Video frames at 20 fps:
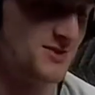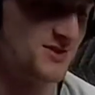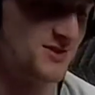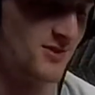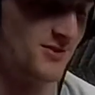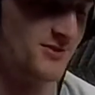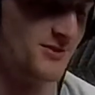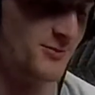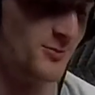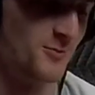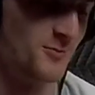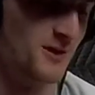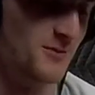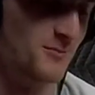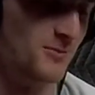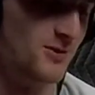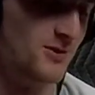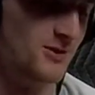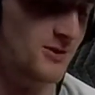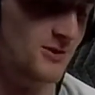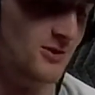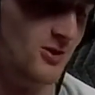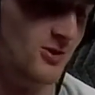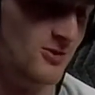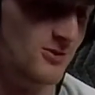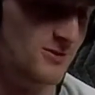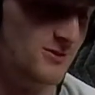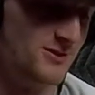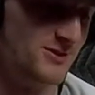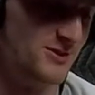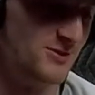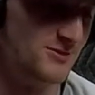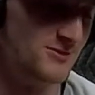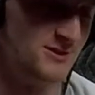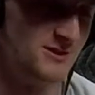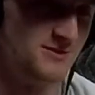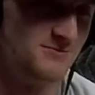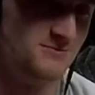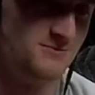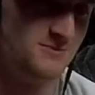you start to remember all
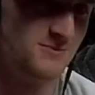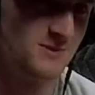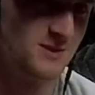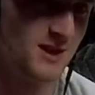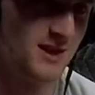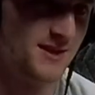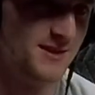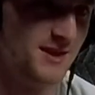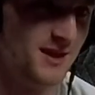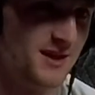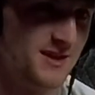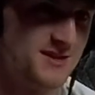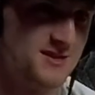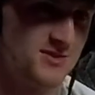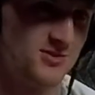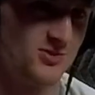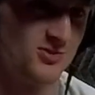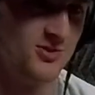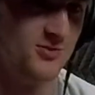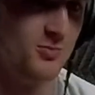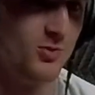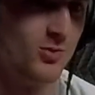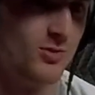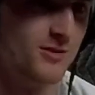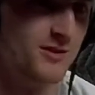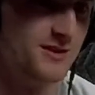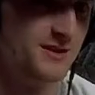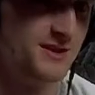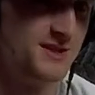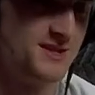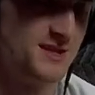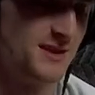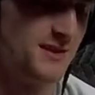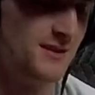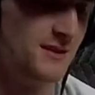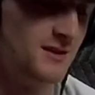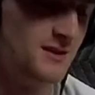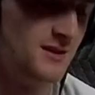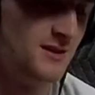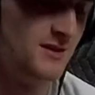the late nights and early mornings,
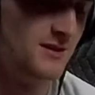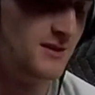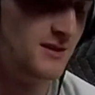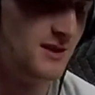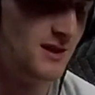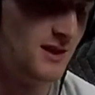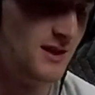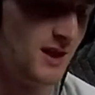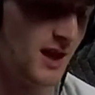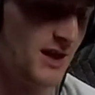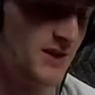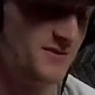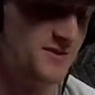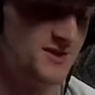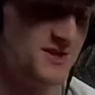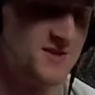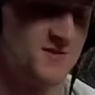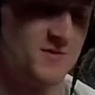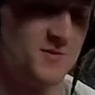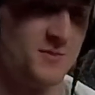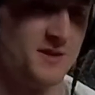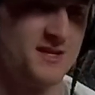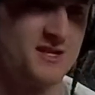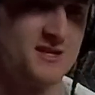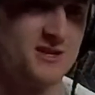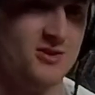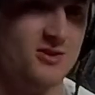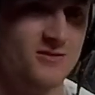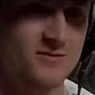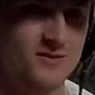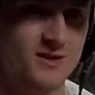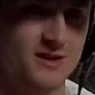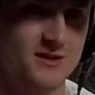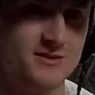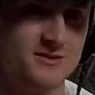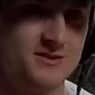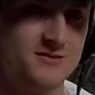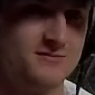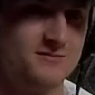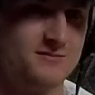and not even just for myself, like
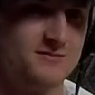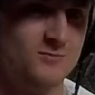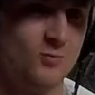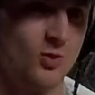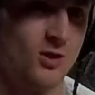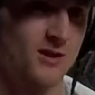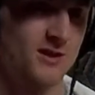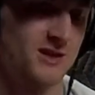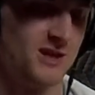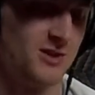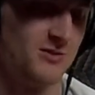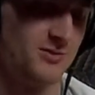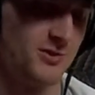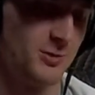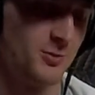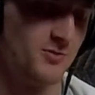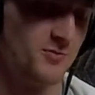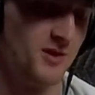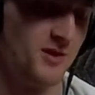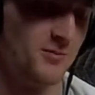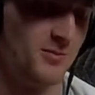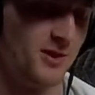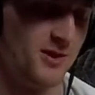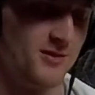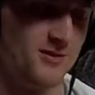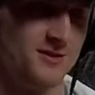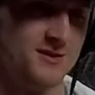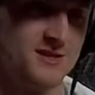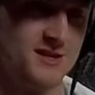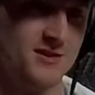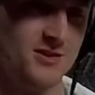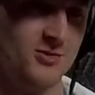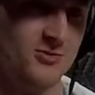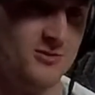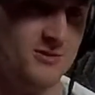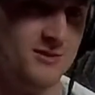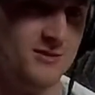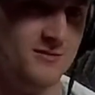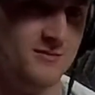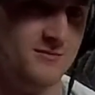walking out there with my parents and
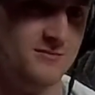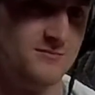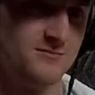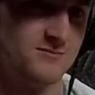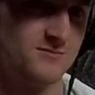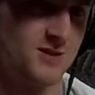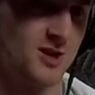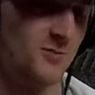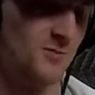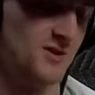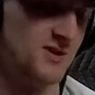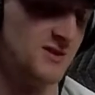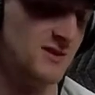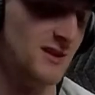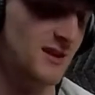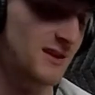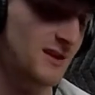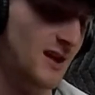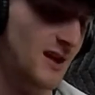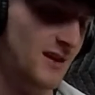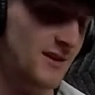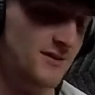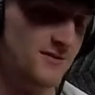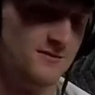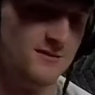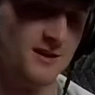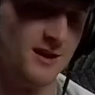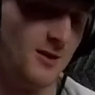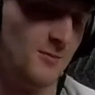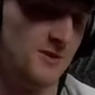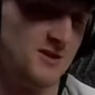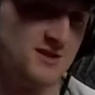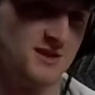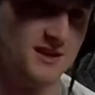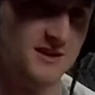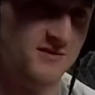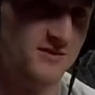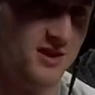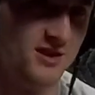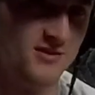knowing how much
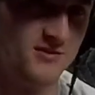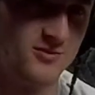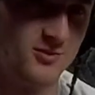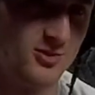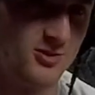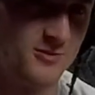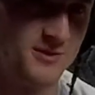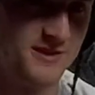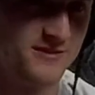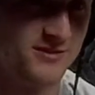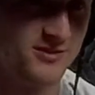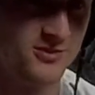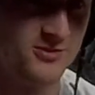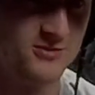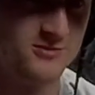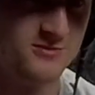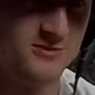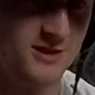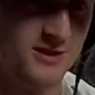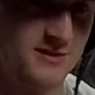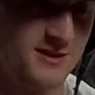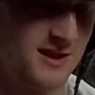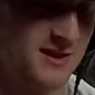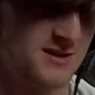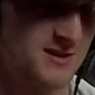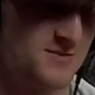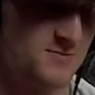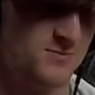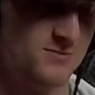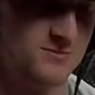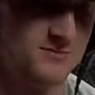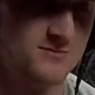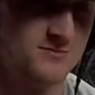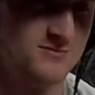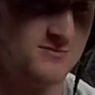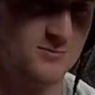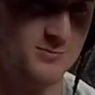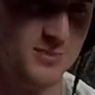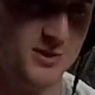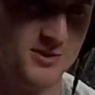they've done for me too. Like, that's
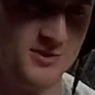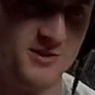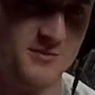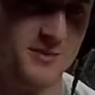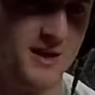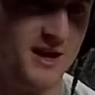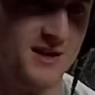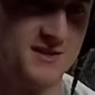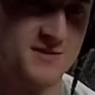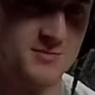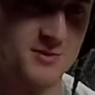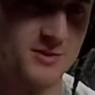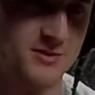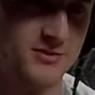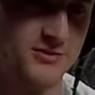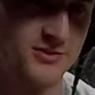bigger than basketball.